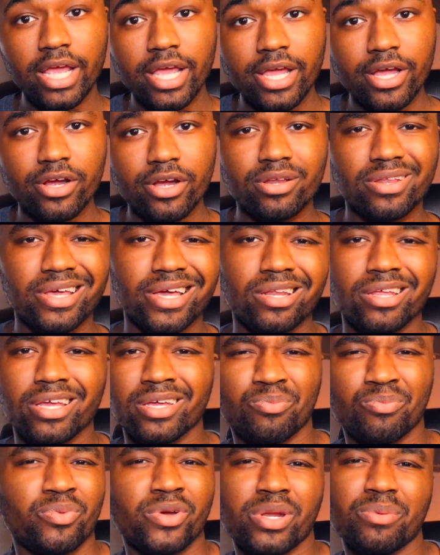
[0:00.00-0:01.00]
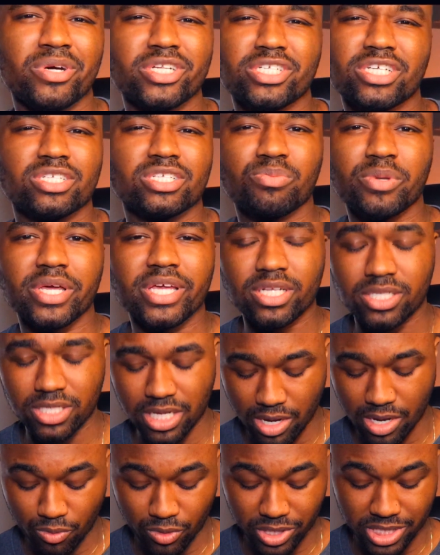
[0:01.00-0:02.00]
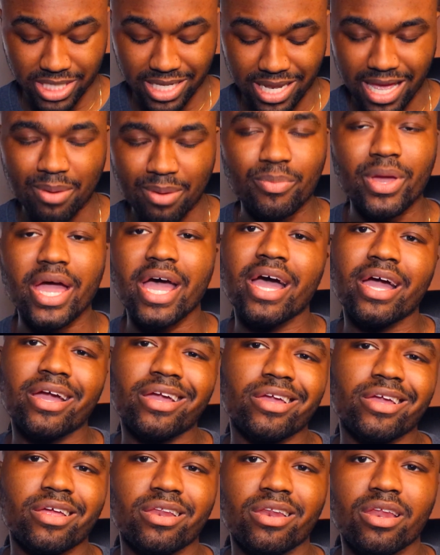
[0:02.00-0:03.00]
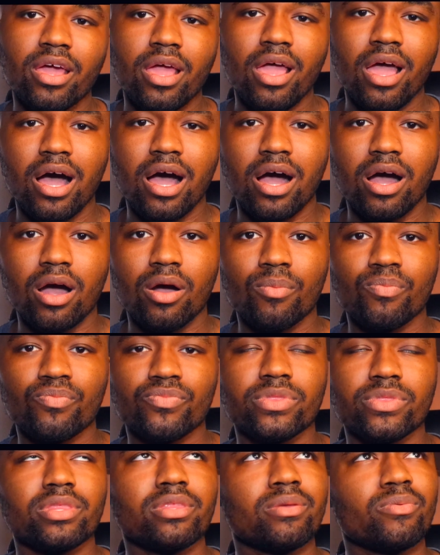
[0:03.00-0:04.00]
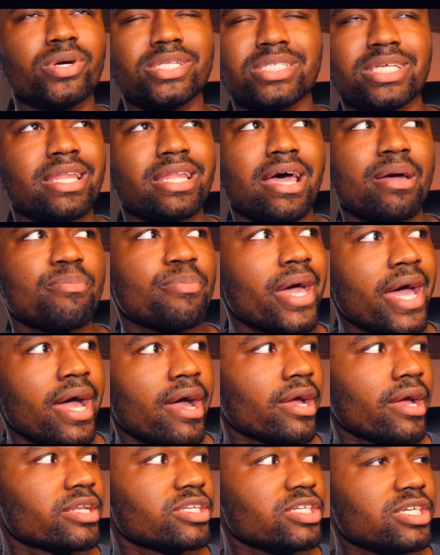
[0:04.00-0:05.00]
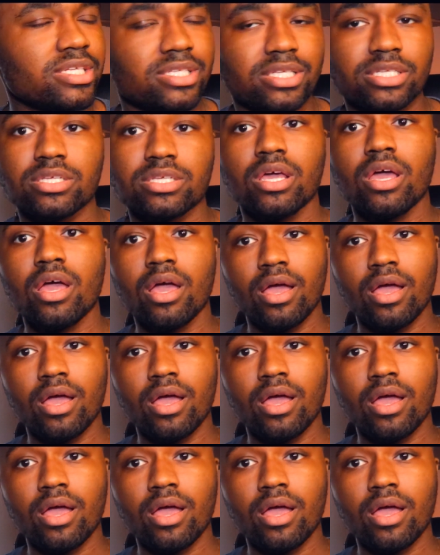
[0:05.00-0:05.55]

here that it pretty much explains what's in that bag and what's in that bag, Jesus.